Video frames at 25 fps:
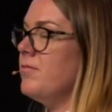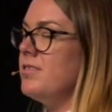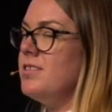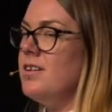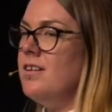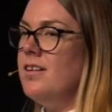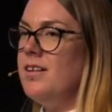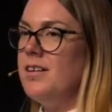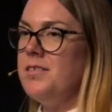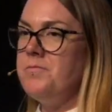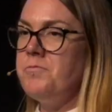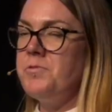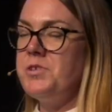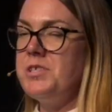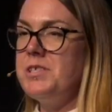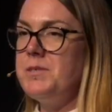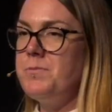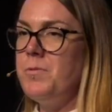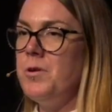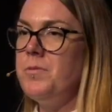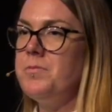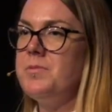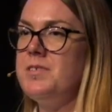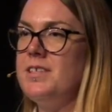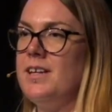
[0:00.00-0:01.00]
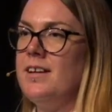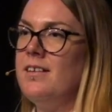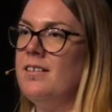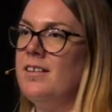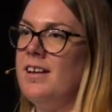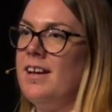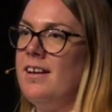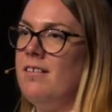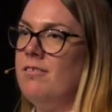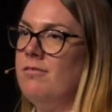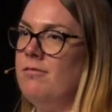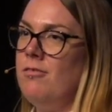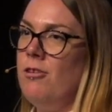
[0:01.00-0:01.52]
time, we swapped out
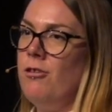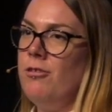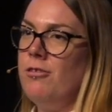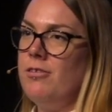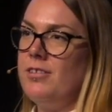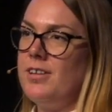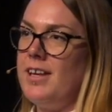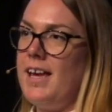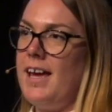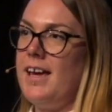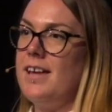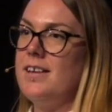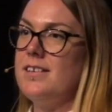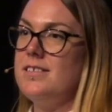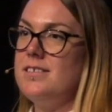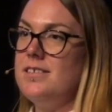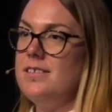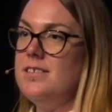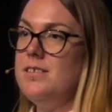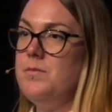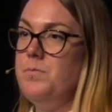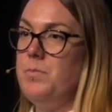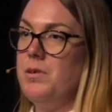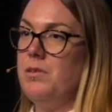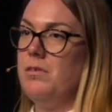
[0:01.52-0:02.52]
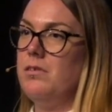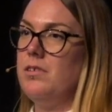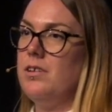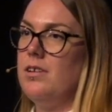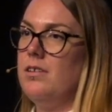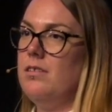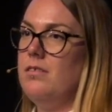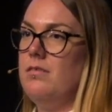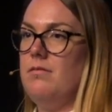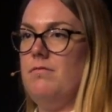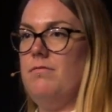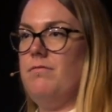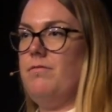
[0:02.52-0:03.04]
our Node KSS
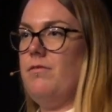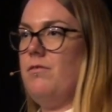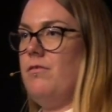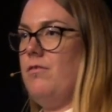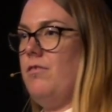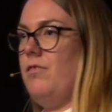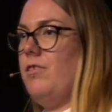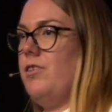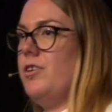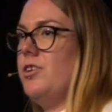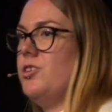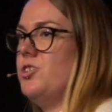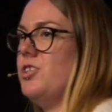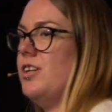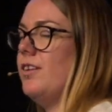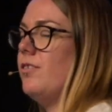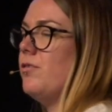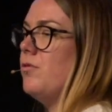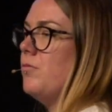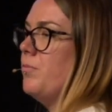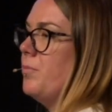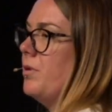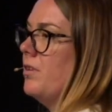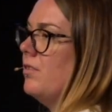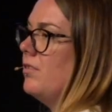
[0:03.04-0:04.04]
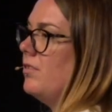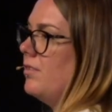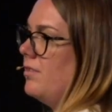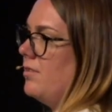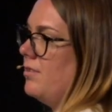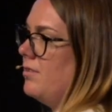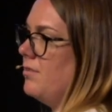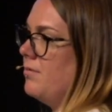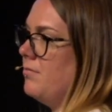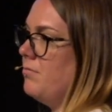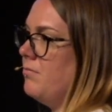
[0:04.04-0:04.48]
builder for a Jekyll build.